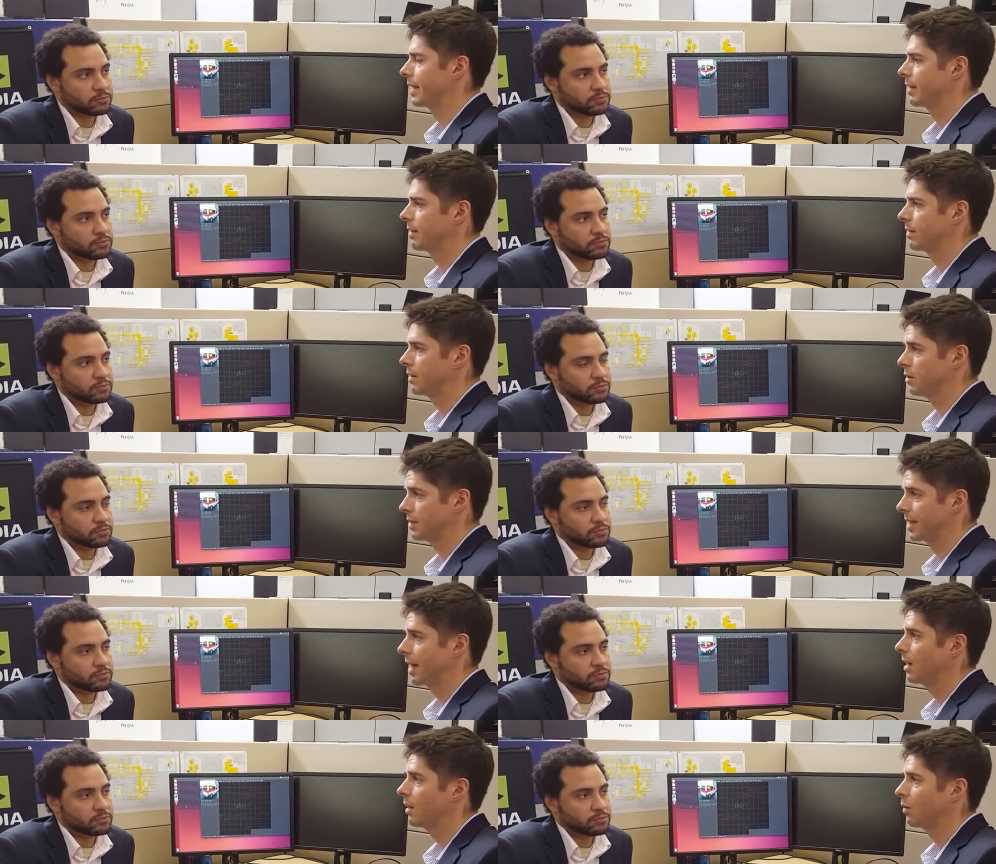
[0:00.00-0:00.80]
Speaker 1: and you
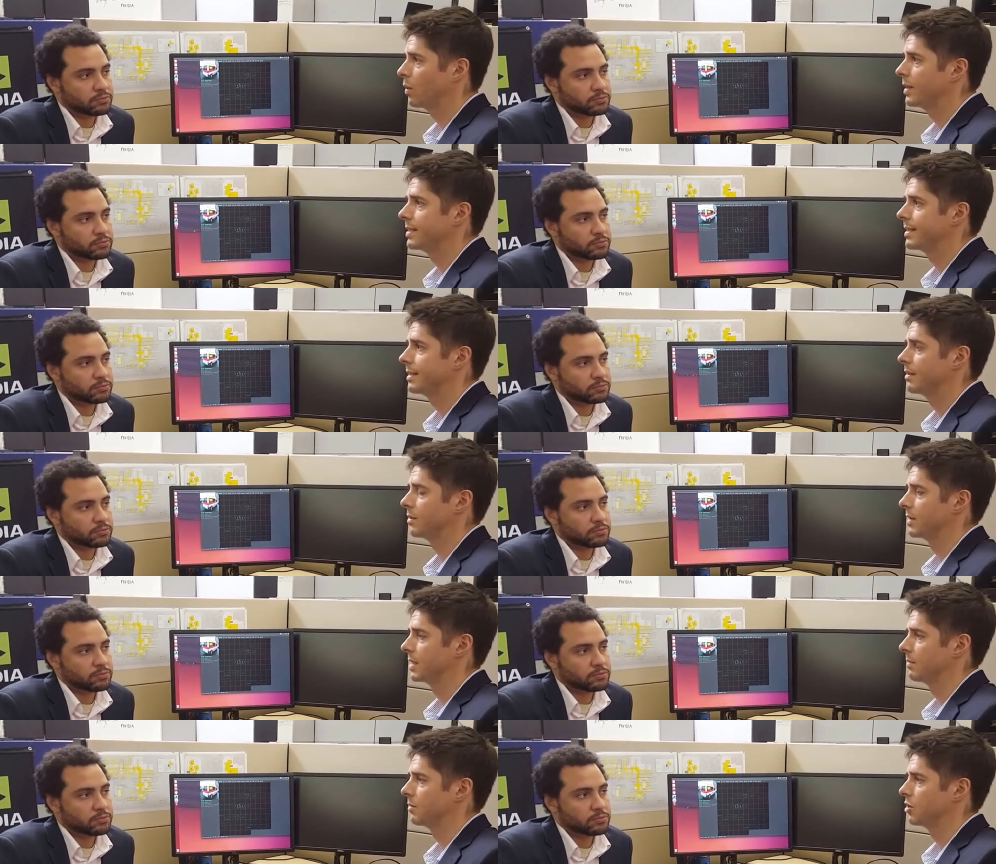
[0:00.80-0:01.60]
tell it what's in
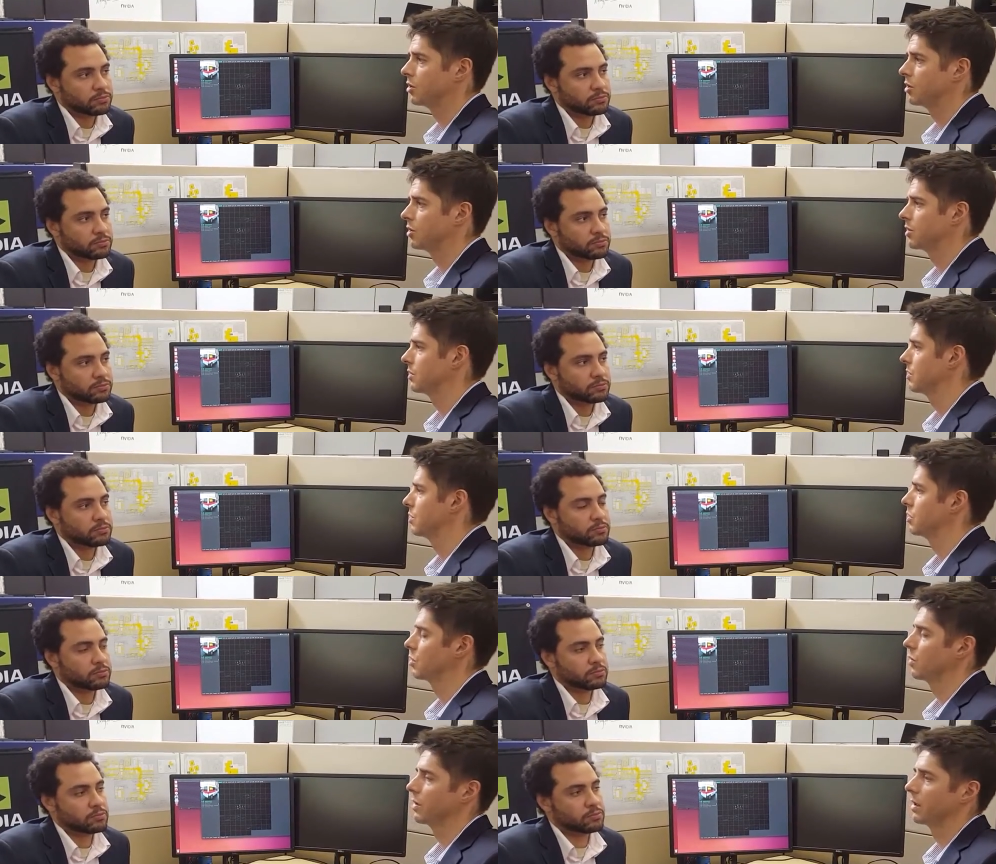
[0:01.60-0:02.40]
those images. So you
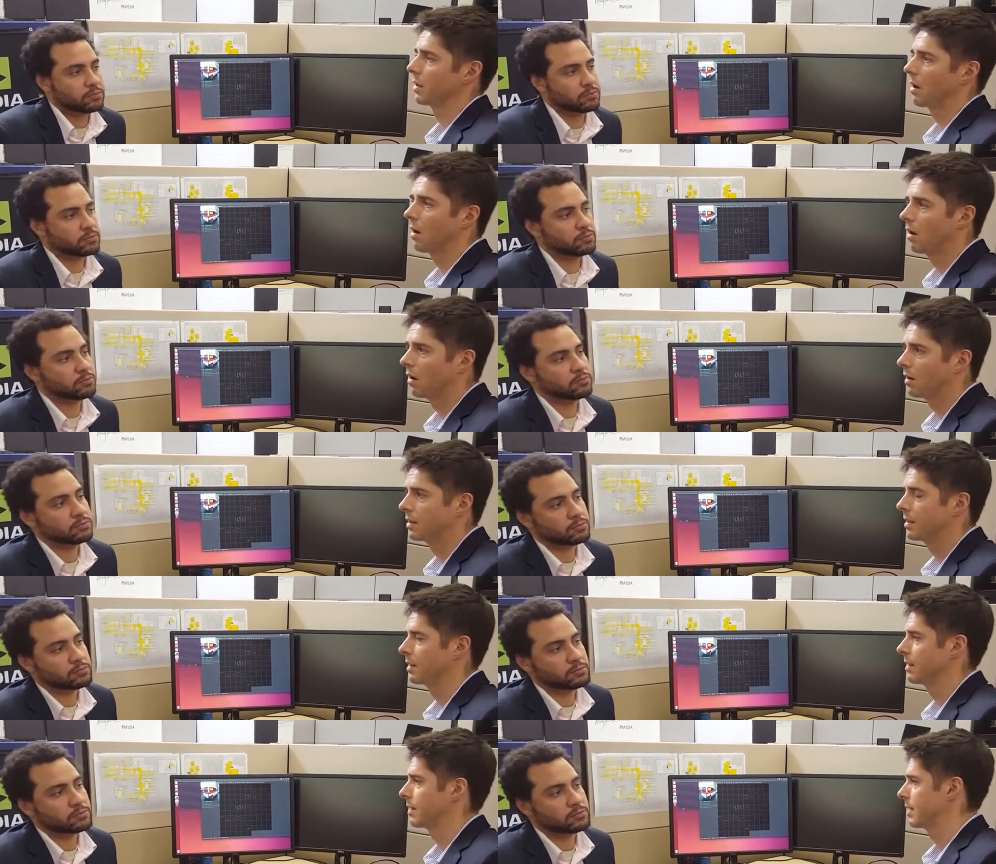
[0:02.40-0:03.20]
show it a car,
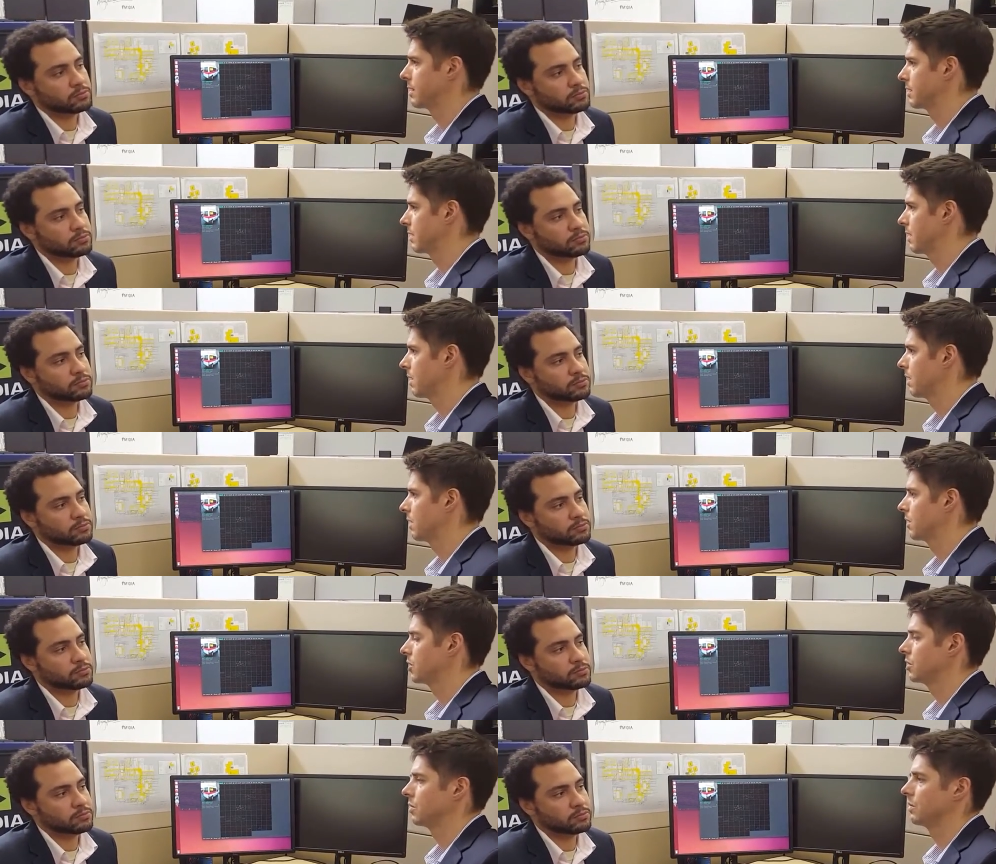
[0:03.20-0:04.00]
tell it that's a
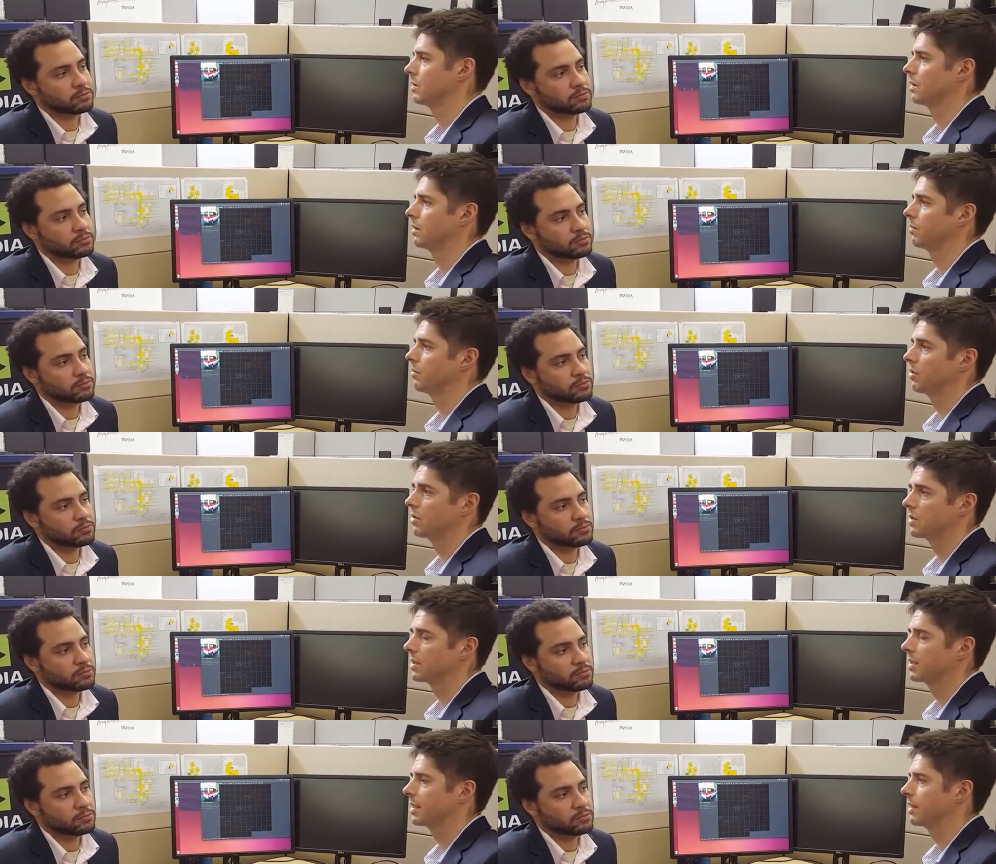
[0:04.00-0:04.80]
car. Show it a
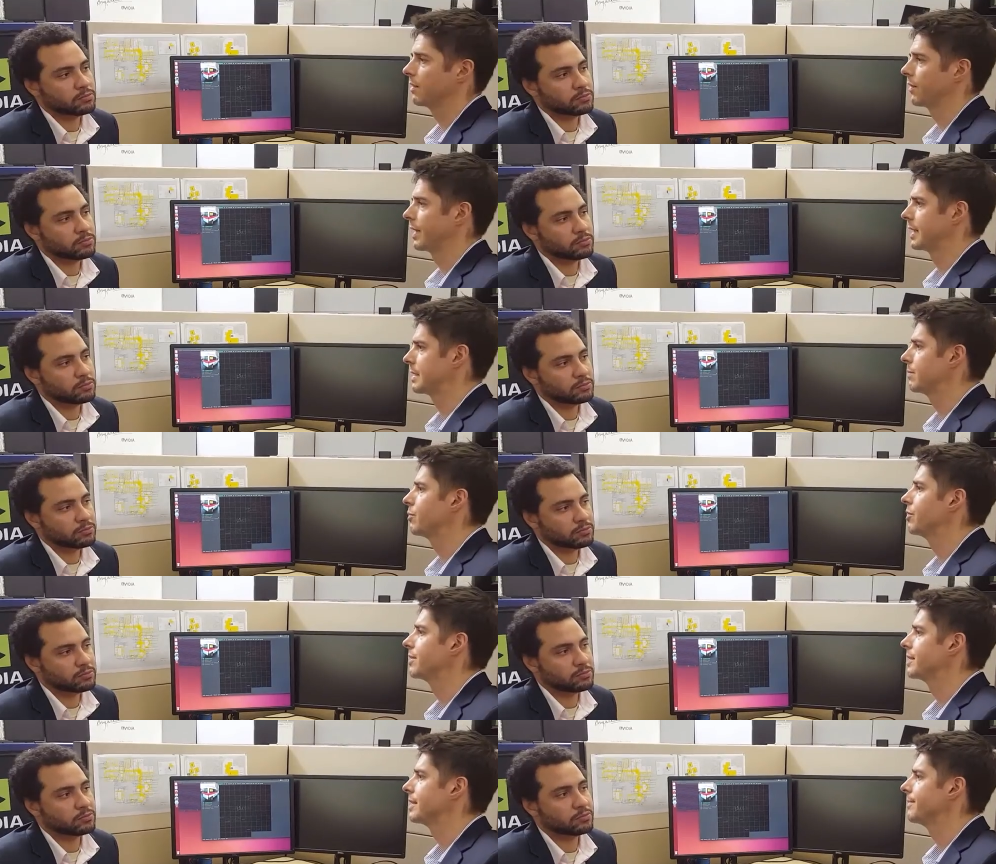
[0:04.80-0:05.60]
person, tell it that's a
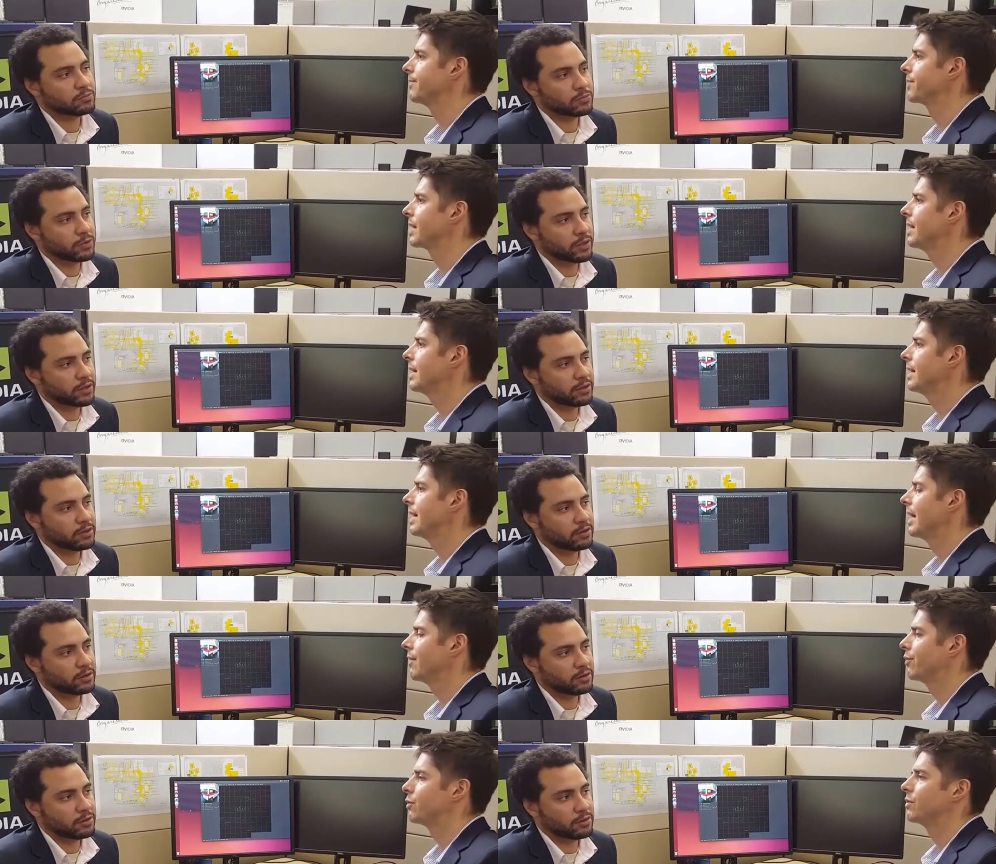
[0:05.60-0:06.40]
person. Right.
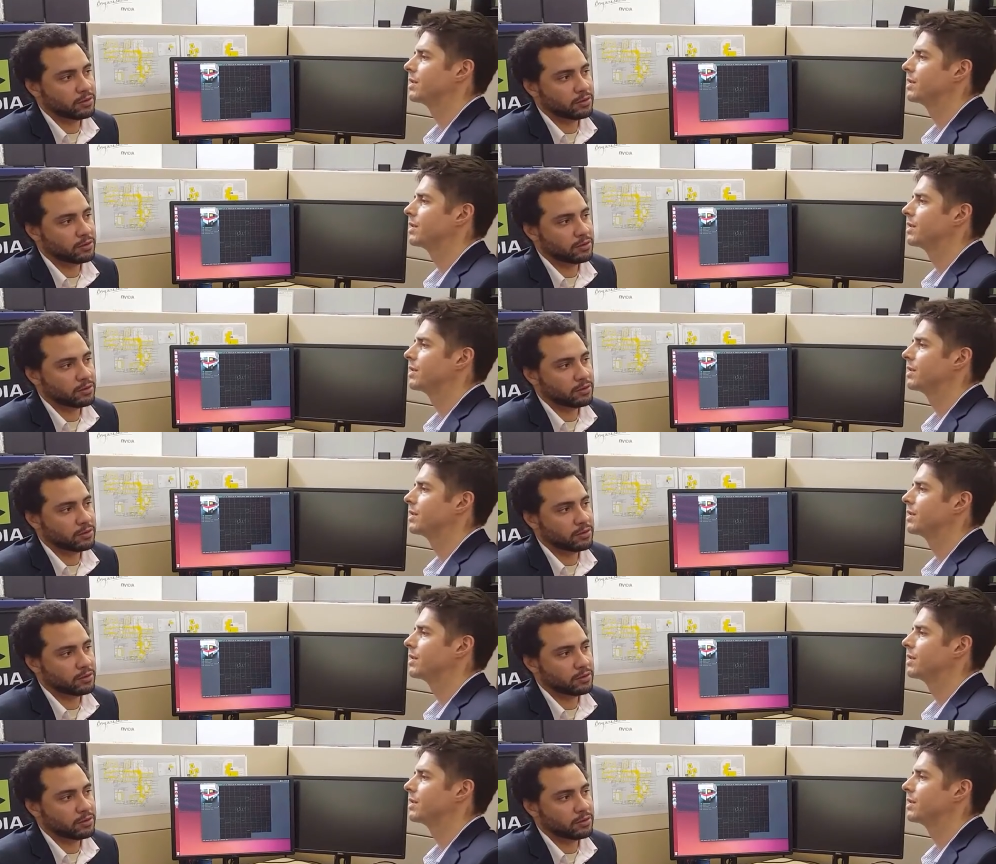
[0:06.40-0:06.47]
And through